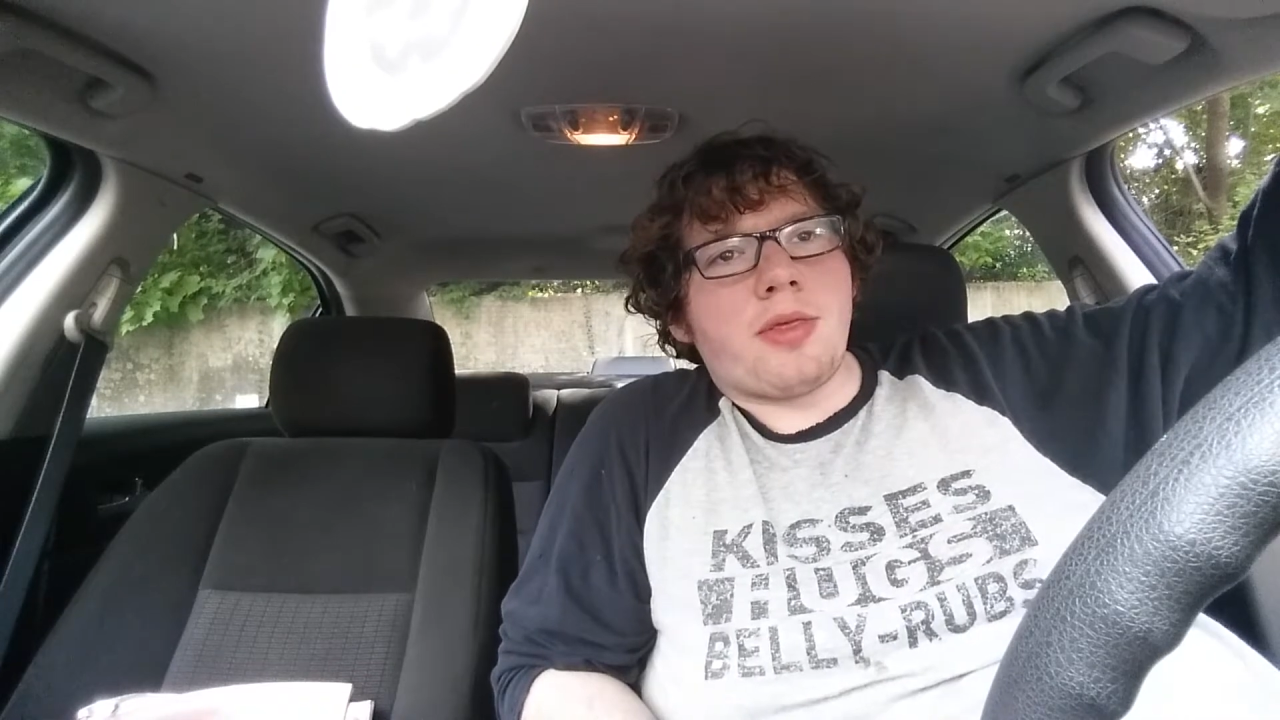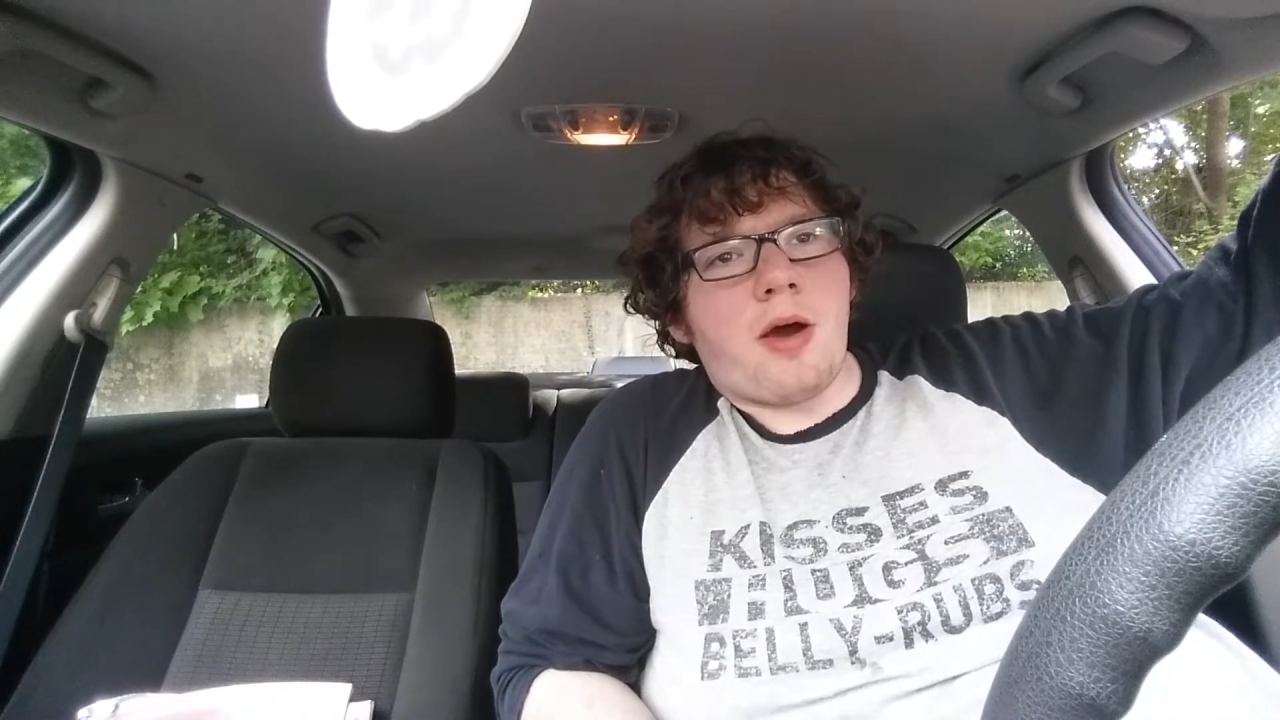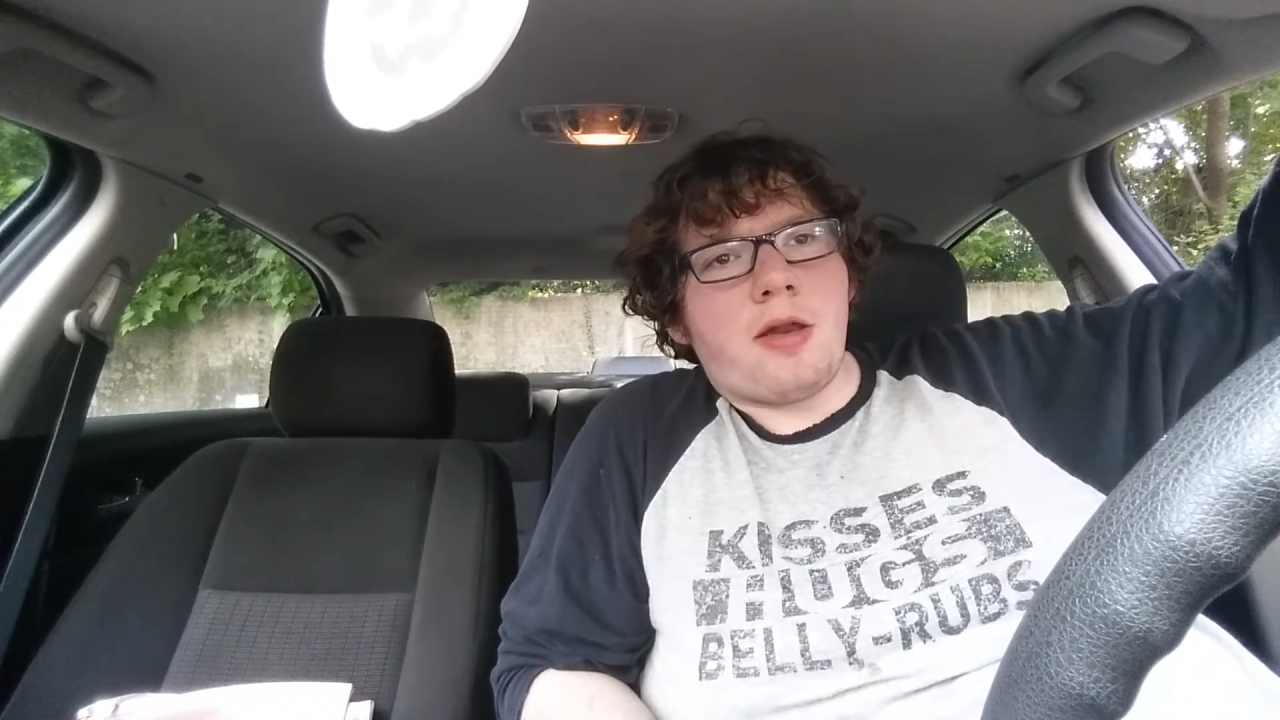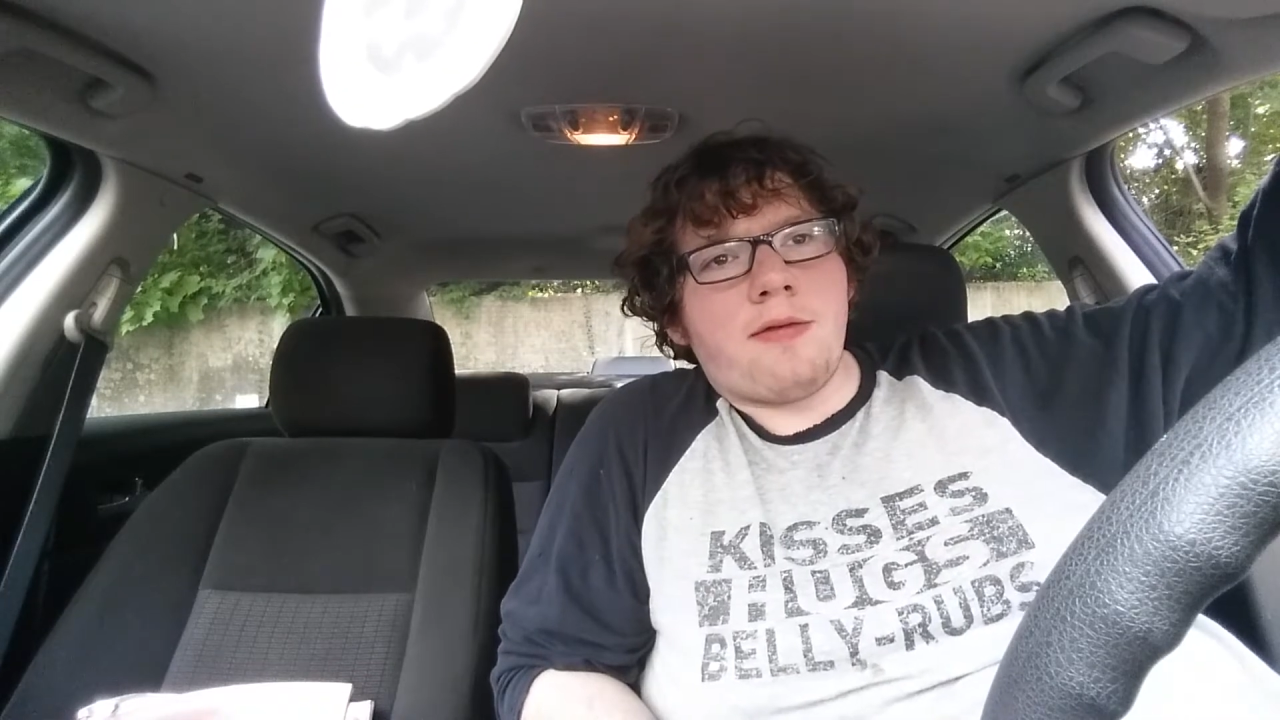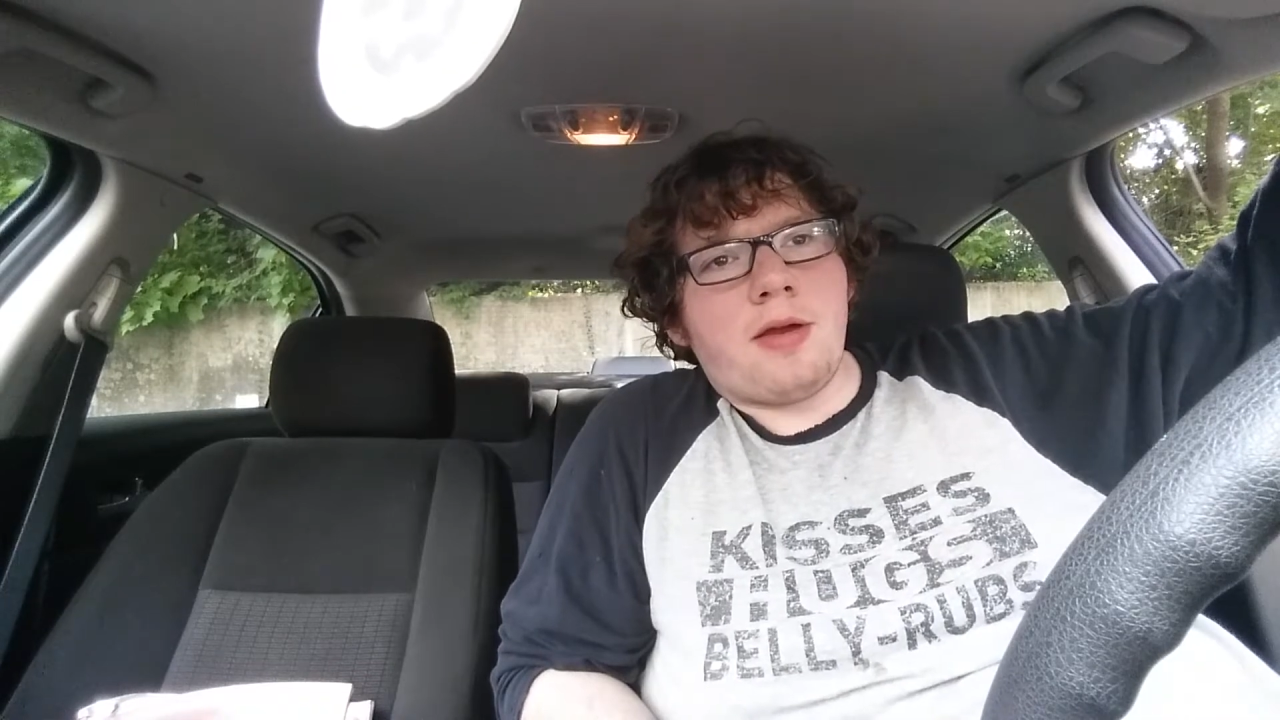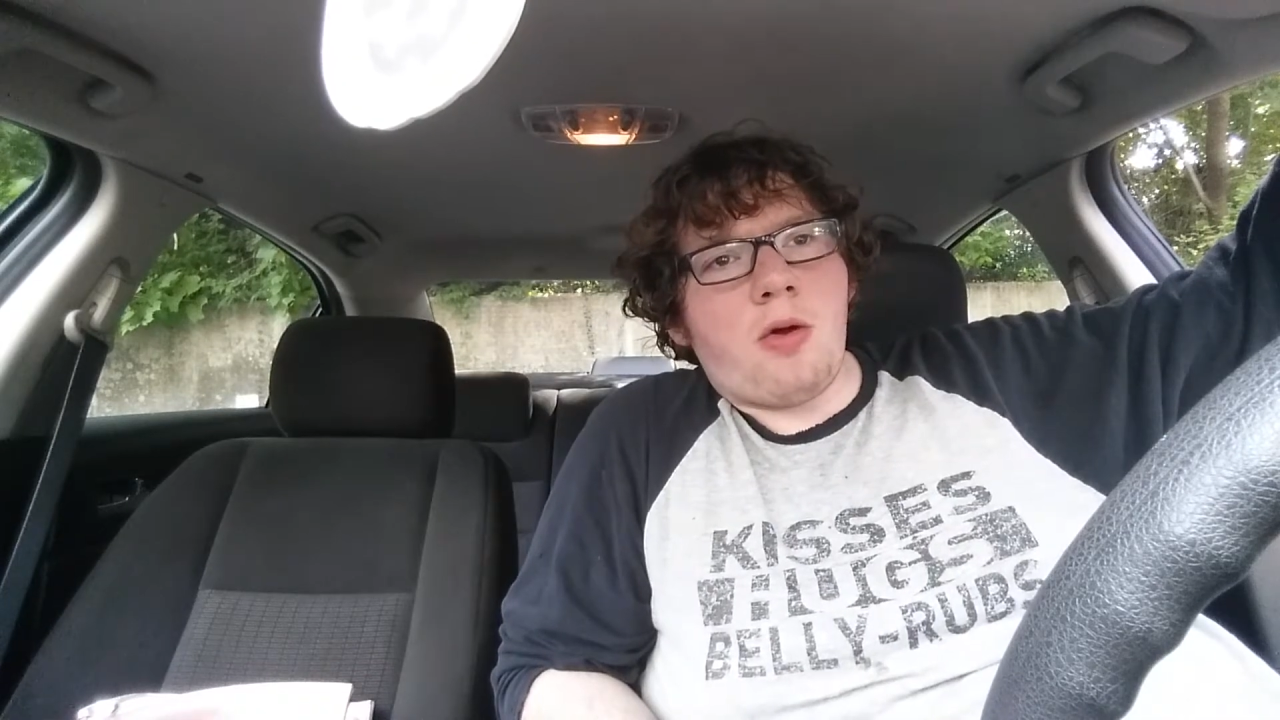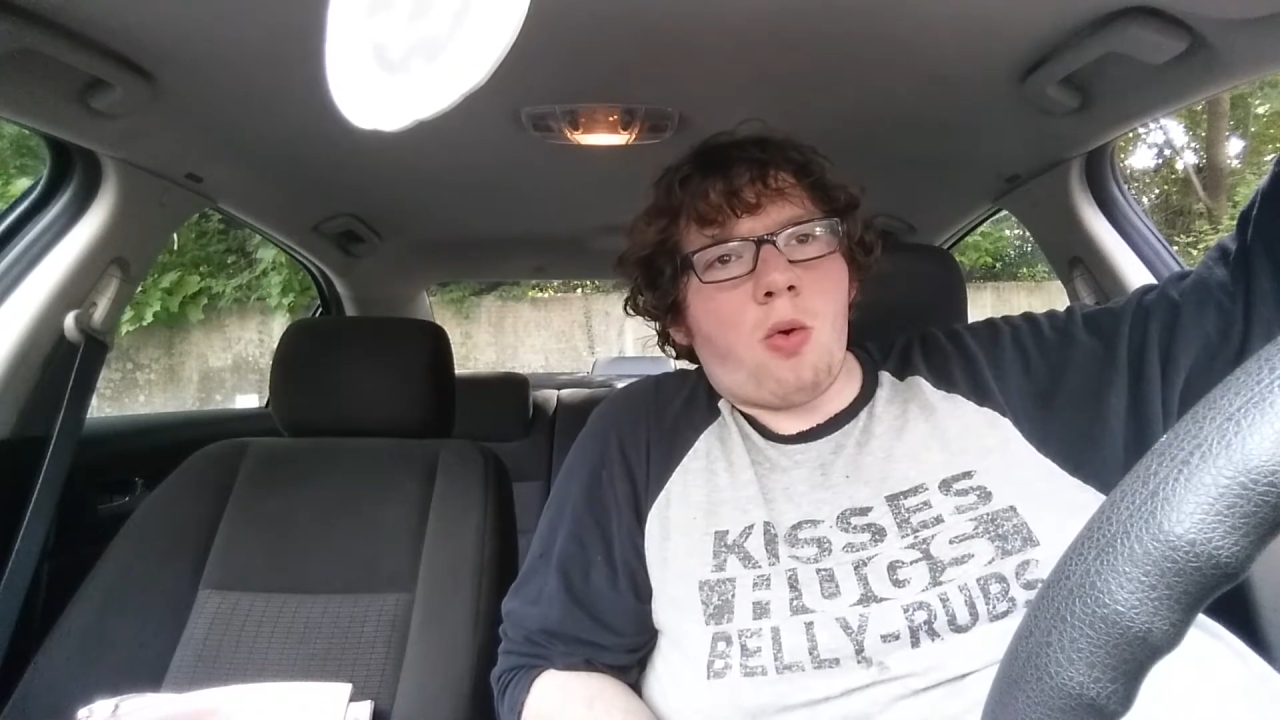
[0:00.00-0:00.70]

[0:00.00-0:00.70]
thought of it,